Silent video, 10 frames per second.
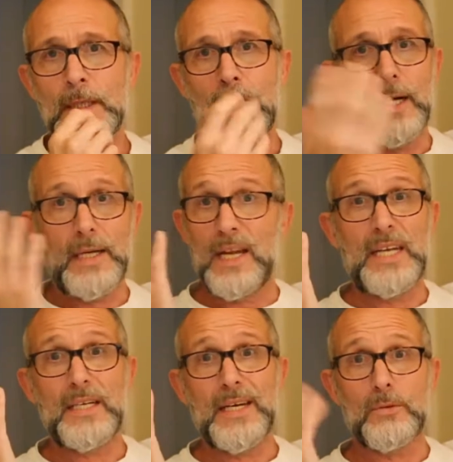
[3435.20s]
And I lent
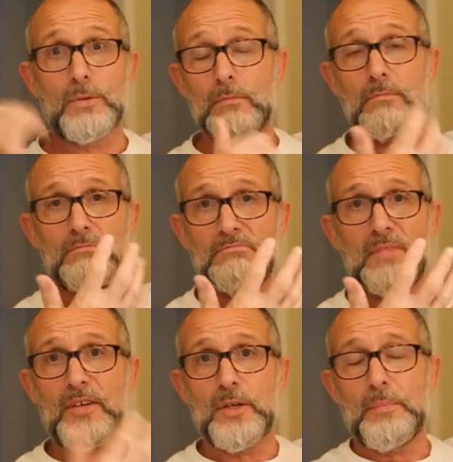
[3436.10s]
it out,
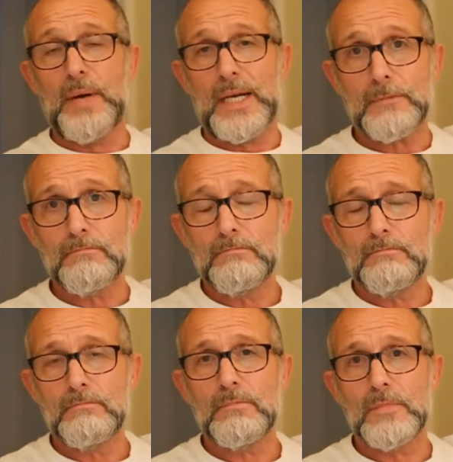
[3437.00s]
never got it back.
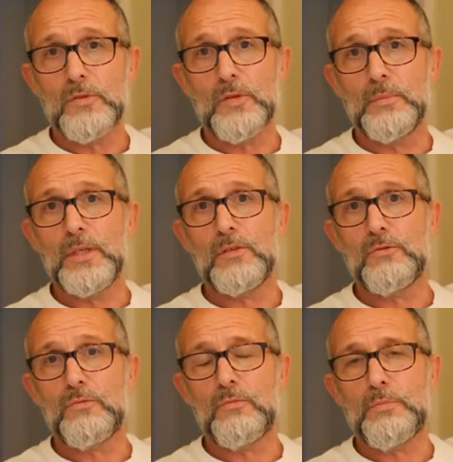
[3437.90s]
Somebody's
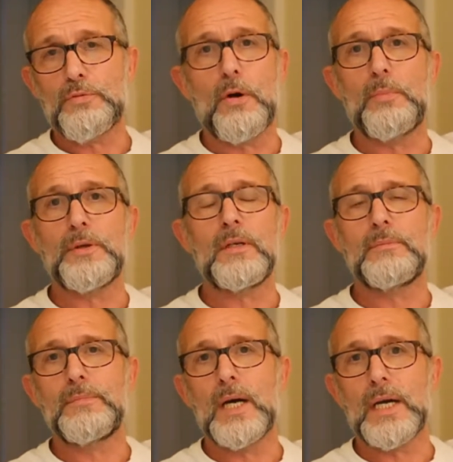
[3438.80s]
propping
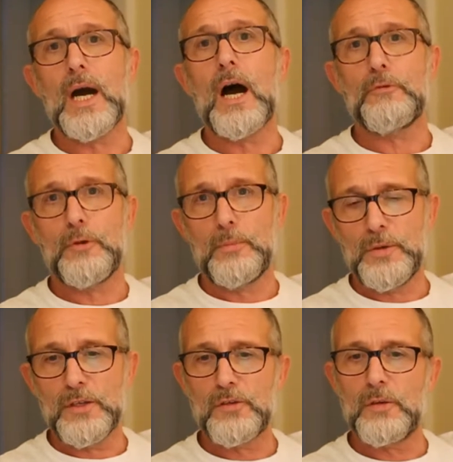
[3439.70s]
a car up with
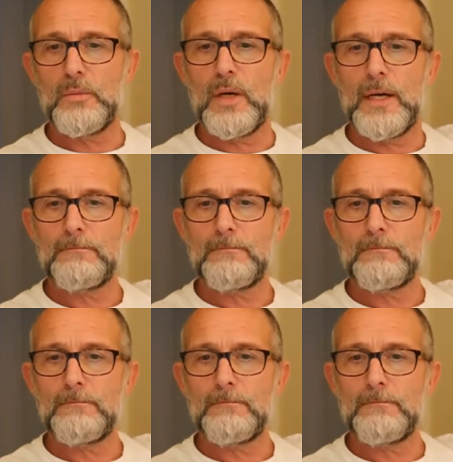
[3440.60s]
it somewhere.